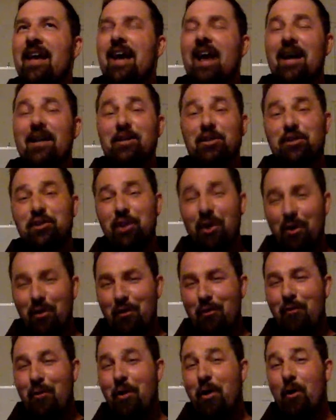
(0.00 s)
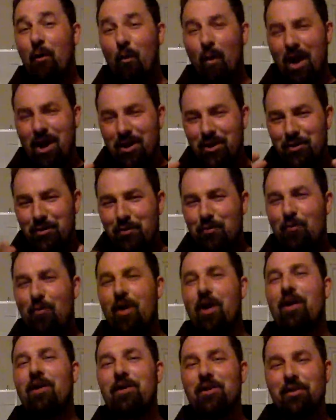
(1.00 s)
And so when you
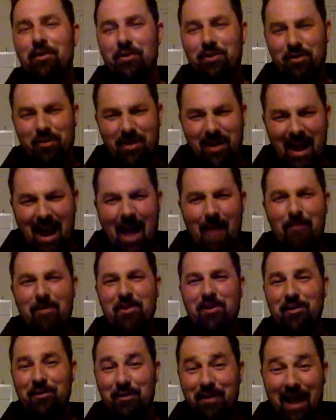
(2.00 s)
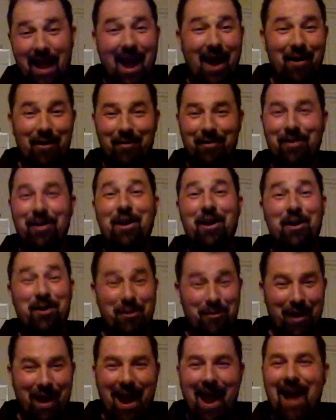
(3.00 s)
wear your cap and your gown,
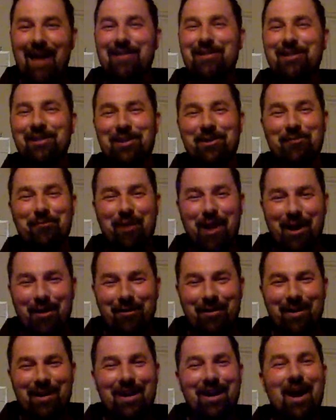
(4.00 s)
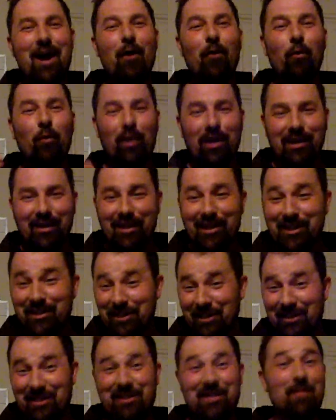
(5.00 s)
you're actually wearing
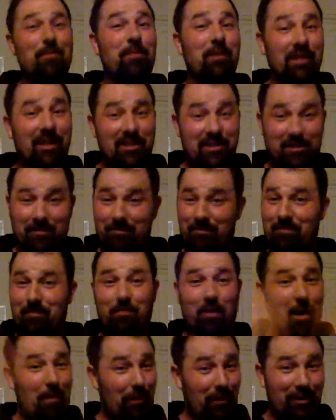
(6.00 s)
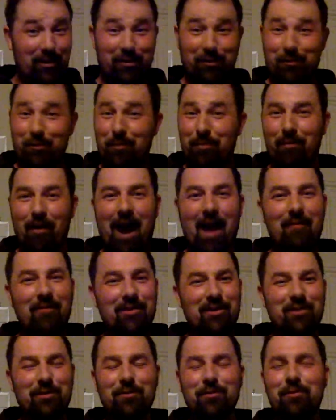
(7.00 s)
religious symbolism, public school, private
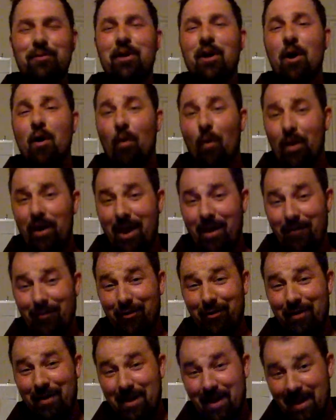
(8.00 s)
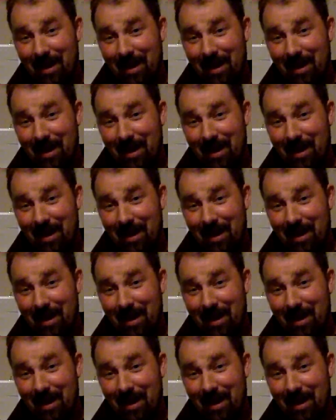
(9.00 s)
school, whatever.